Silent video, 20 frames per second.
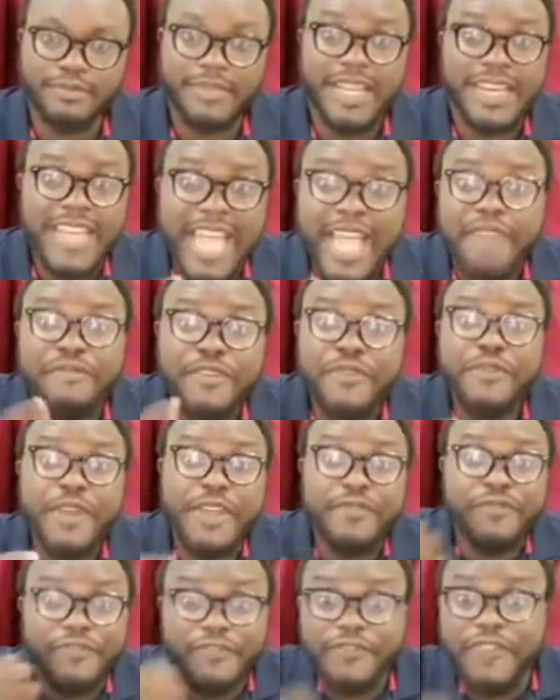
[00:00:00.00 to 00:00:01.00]
and
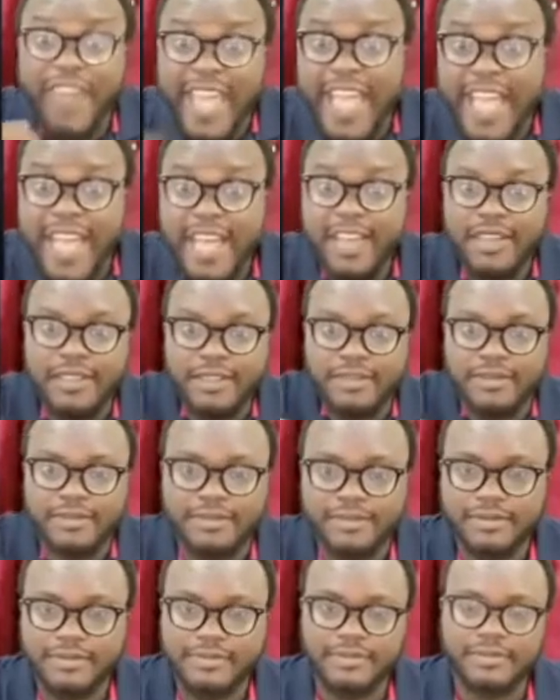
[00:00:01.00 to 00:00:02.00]
the
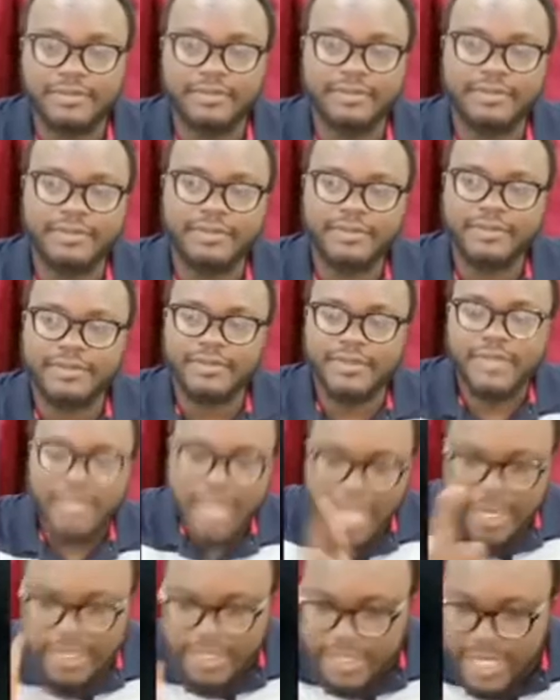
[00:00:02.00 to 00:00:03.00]

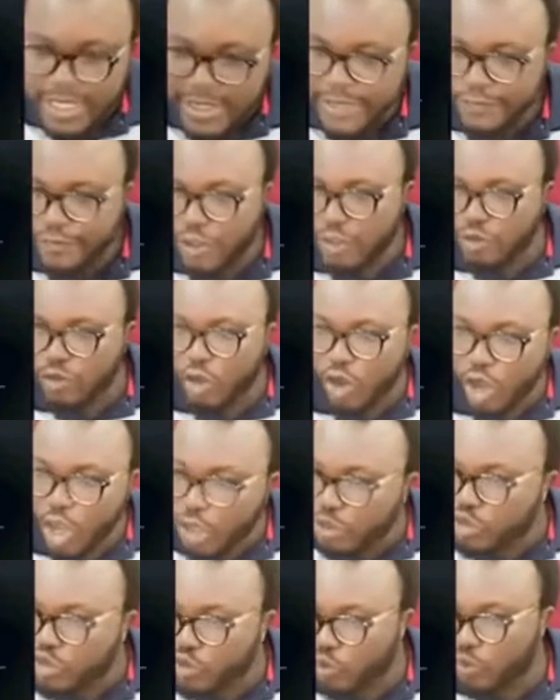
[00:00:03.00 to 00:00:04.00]
native doctor
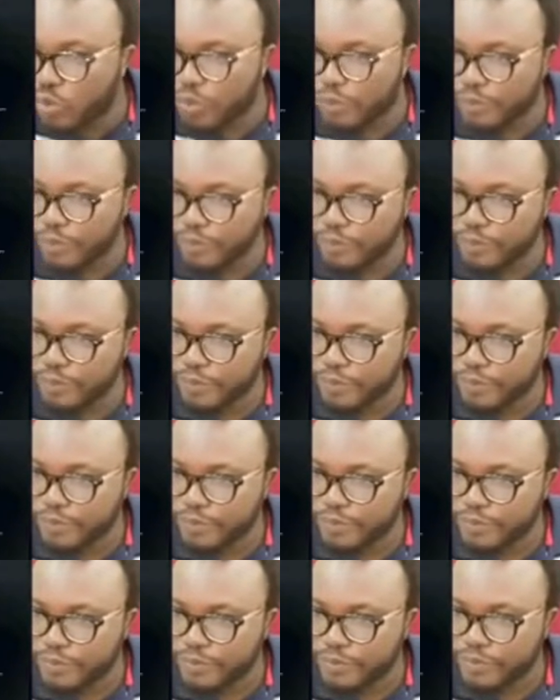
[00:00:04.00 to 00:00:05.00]
also
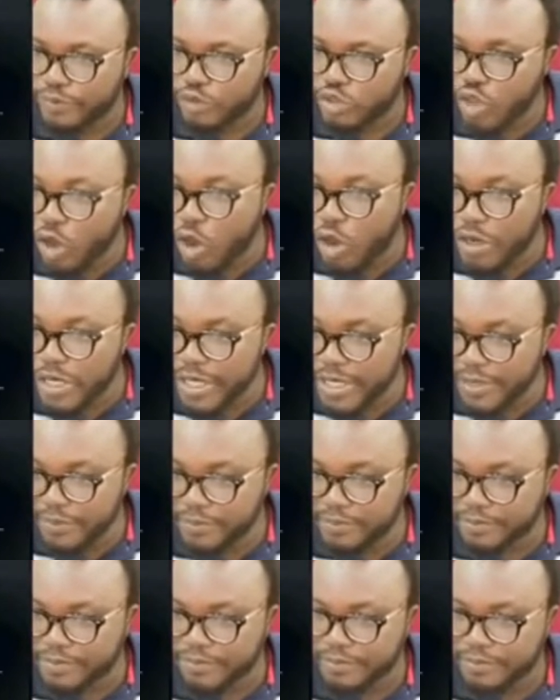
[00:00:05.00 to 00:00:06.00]
told
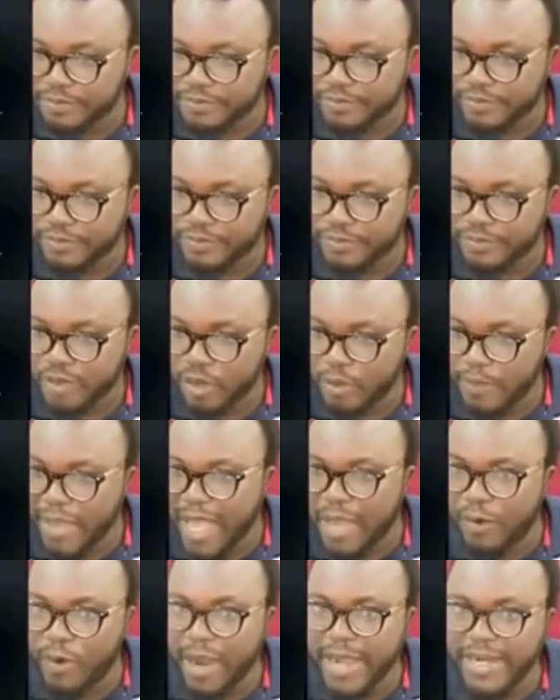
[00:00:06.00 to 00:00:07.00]
him,
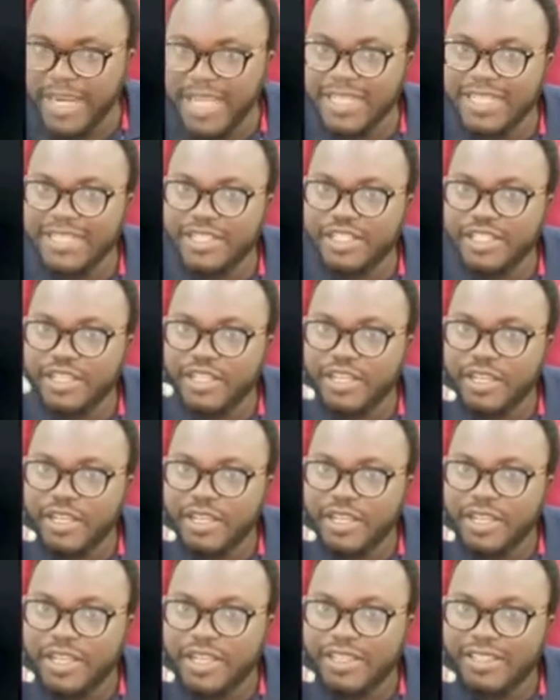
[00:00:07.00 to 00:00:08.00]
Baiwai,
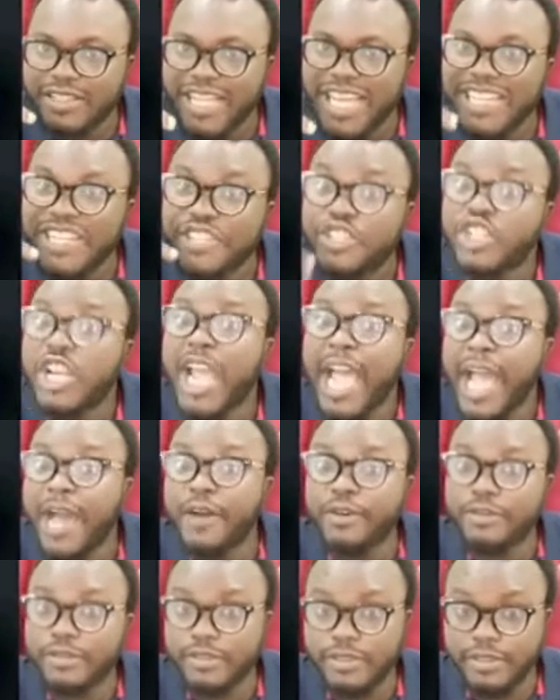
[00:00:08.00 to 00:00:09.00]
that the
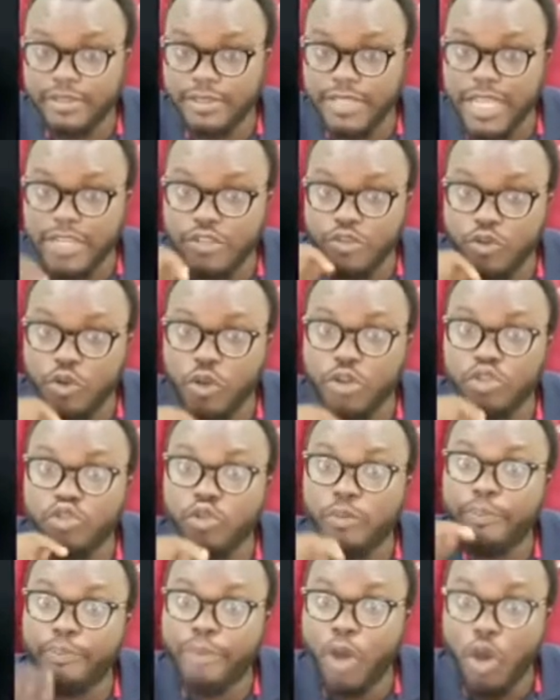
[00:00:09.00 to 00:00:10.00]
child that you're going
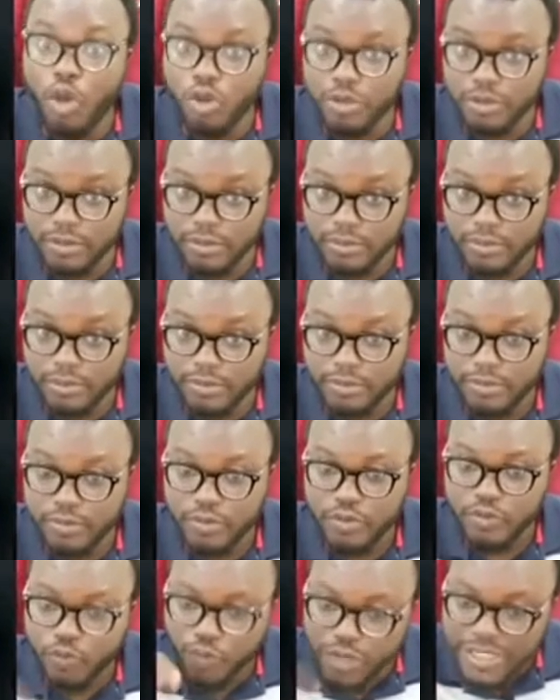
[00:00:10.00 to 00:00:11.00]
to born
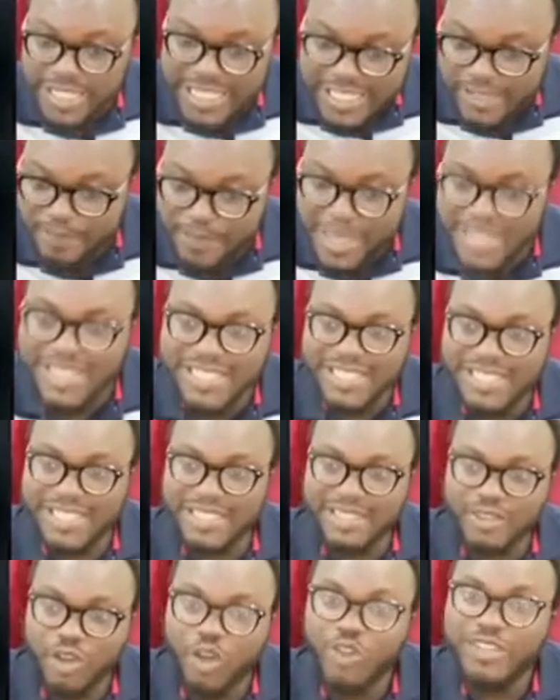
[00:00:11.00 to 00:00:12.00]
with this
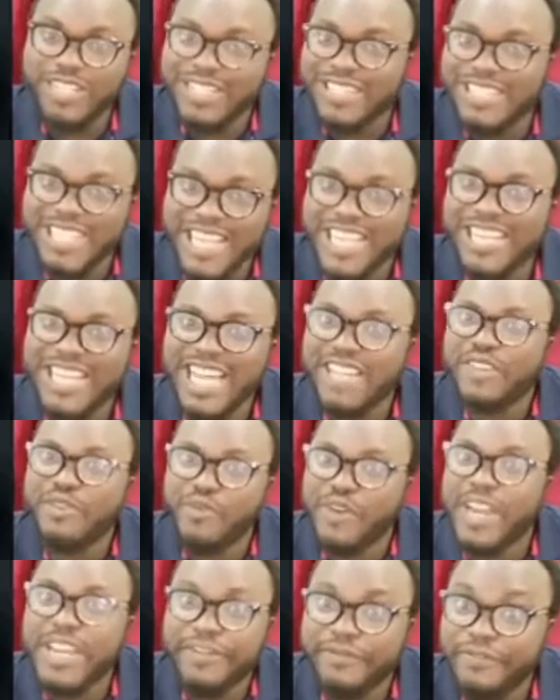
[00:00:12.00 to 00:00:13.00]
medicine on the day that the
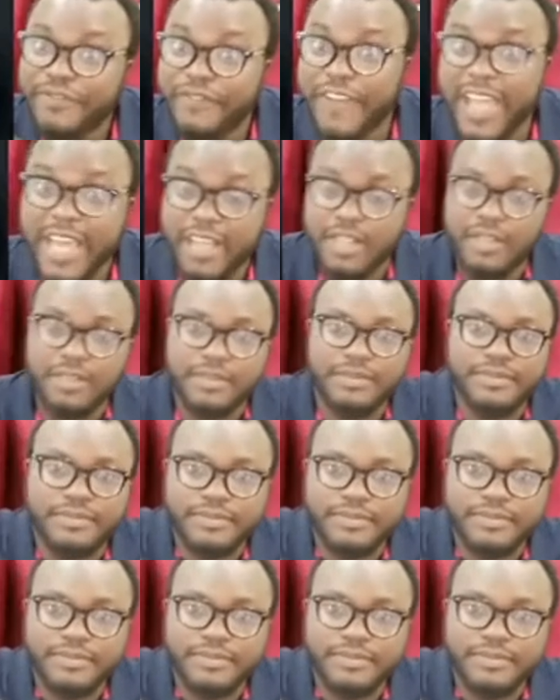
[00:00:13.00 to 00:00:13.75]
rain fell